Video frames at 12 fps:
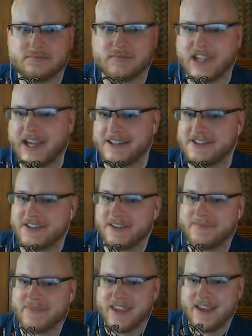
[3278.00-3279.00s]
Gotcha.
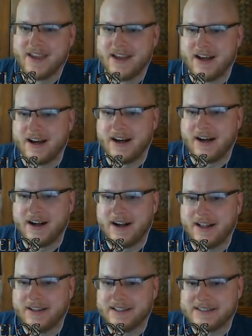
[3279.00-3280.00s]

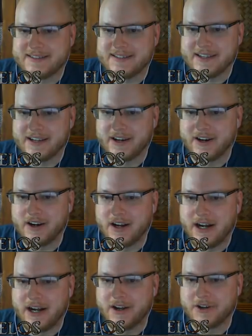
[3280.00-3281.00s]
Let's see here.
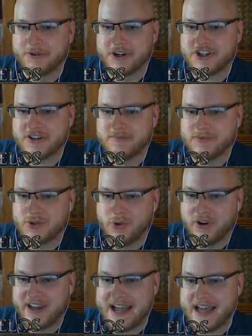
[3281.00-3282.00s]
Grisham
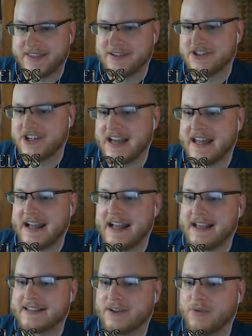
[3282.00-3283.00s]
Tordath in chat
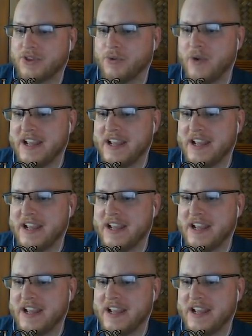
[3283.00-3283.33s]
asks, with the